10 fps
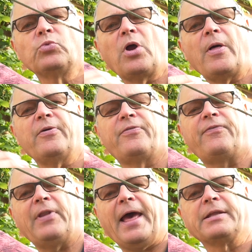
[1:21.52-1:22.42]
rather
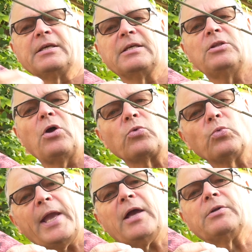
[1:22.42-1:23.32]
flat. It's not
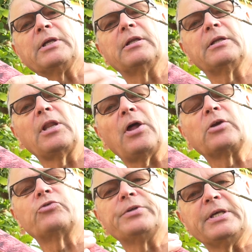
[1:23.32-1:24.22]
rounded
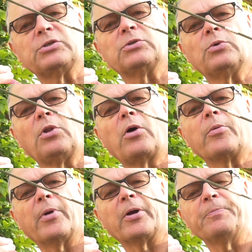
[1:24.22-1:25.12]
like a traditional
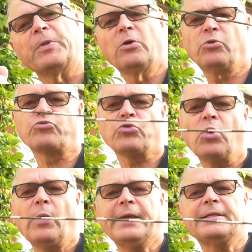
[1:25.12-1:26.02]
longbow. The
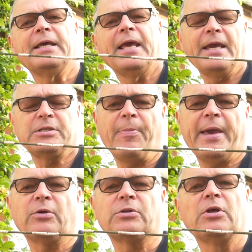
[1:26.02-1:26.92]
draw weight is
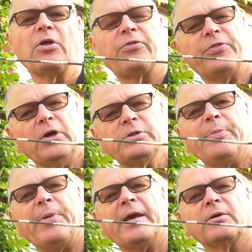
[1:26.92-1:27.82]
about 30
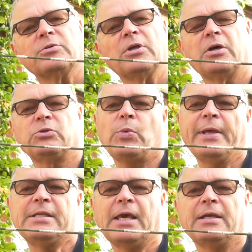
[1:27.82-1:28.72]
pounds at
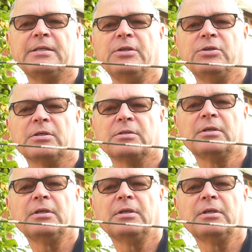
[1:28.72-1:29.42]
28 inches.